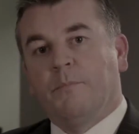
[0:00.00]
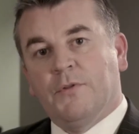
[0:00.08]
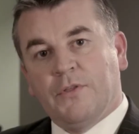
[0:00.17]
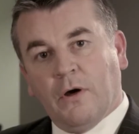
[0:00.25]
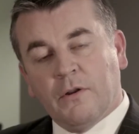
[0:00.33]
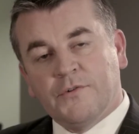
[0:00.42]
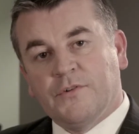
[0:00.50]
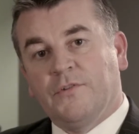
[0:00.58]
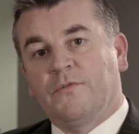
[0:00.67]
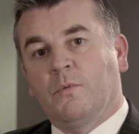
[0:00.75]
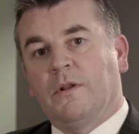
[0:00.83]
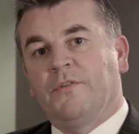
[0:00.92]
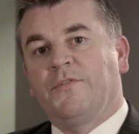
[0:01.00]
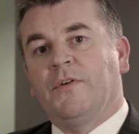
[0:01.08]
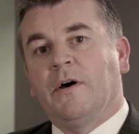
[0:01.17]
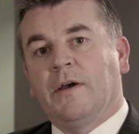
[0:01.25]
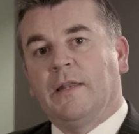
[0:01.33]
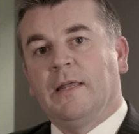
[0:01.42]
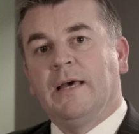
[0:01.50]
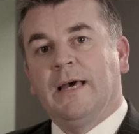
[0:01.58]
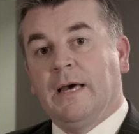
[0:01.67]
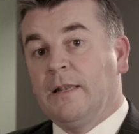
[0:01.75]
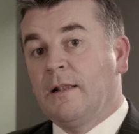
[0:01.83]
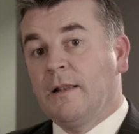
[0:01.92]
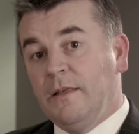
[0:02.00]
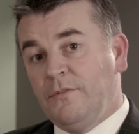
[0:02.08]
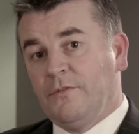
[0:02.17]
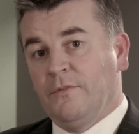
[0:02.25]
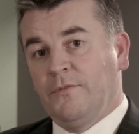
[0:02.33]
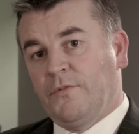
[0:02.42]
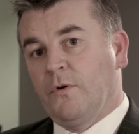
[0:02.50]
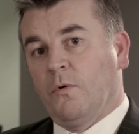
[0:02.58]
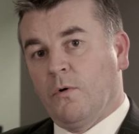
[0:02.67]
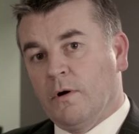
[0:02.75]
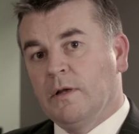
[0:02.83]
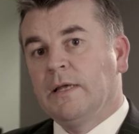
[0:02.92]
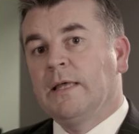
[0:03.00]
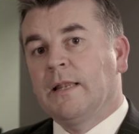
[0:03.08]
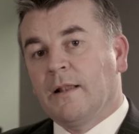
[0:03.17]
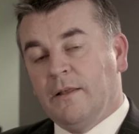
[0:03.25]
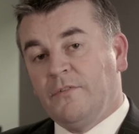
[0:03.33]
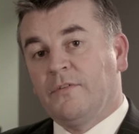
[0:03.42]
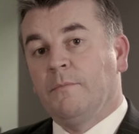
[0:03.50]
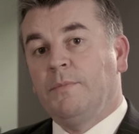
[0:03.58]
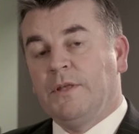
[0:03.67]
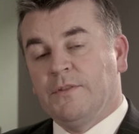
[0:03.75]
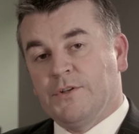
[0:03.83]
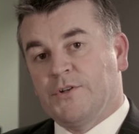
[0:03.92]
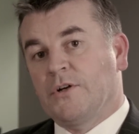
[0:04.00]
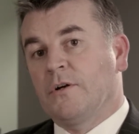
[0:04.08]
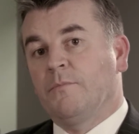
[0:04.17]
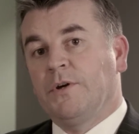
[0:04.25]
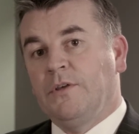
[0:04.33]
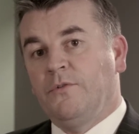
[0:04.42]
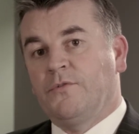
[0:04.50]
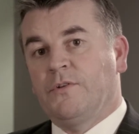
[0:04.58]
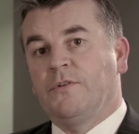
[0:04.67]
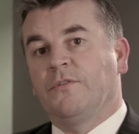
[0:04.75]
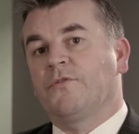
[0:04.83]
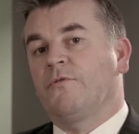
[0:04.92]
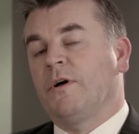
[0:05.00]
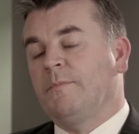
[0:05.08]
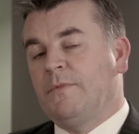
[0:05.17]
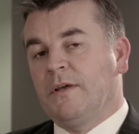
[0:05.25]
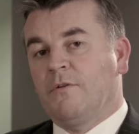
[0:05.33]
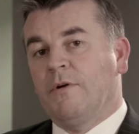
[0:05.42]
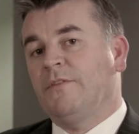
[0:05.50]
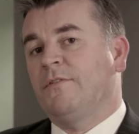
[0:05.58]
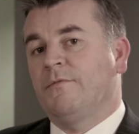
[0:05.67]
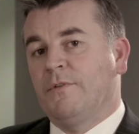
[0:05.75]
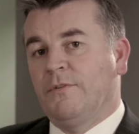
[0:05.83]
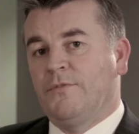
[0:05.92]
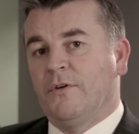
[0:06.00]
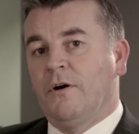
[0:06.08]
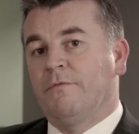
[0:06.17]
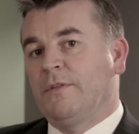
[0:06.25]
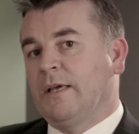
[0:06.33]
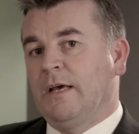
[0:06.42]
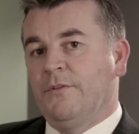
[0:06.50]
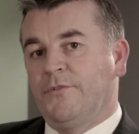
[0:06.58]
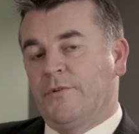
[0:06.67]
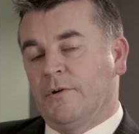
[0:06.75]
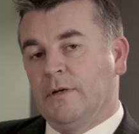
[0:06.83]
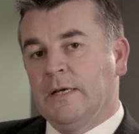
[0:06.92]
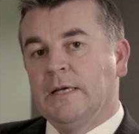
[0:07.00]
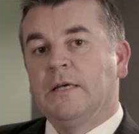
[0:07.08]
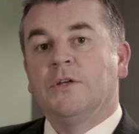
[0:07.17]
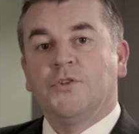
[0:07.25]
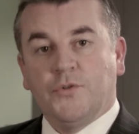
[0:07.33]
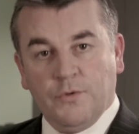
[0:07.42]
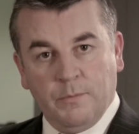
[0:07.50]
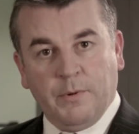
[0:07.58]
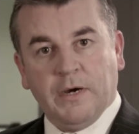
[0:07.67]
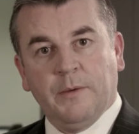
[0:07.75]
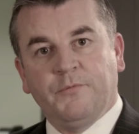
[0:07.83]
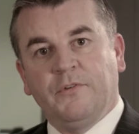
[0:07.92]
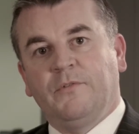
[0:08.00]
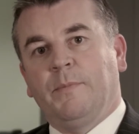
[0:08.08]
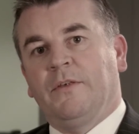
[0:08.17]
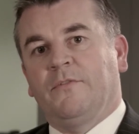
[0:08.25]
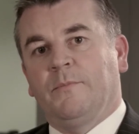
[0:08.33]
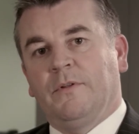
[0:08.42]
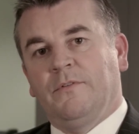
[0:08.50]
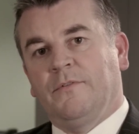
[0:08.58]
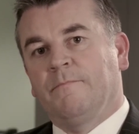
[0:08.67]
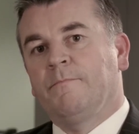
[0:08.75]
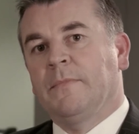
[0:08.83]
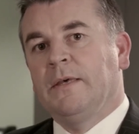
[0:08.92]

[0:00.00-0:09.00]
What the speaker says: The pathologist will assign a Gleason score, Gleason being the term we use to describe the aggressiveness of the cancer, to the biopsy specimens.